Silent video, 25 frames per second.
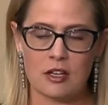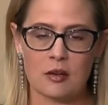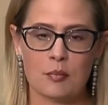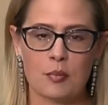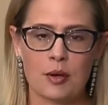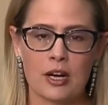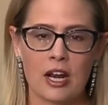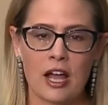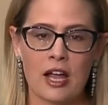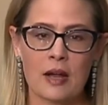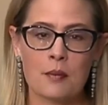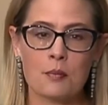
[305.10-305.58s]

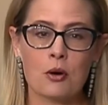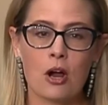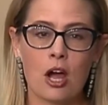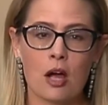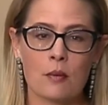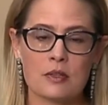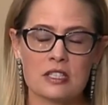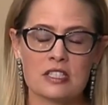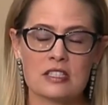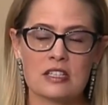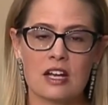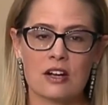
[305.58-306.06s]
But I
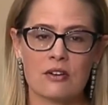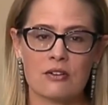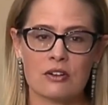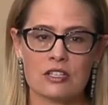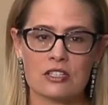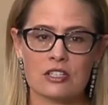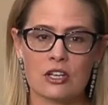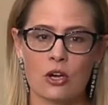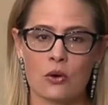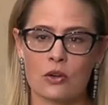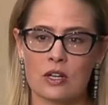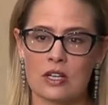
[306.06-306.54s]
promised
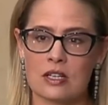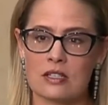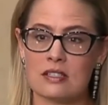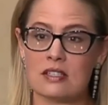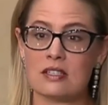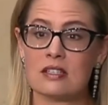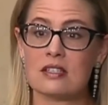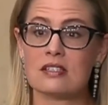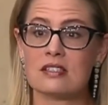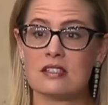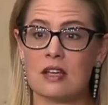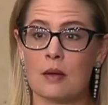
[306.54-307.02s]

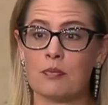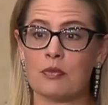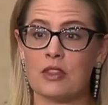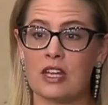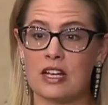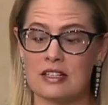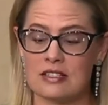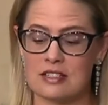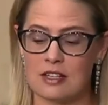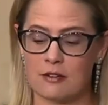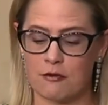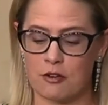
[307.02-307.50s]
Arizonans
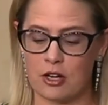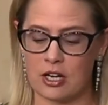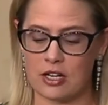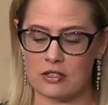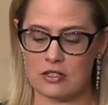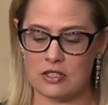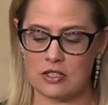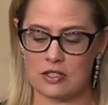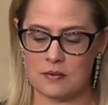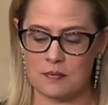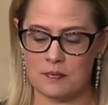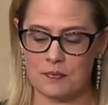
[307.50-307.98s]
something
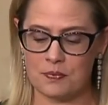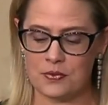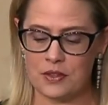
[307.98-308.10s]
different.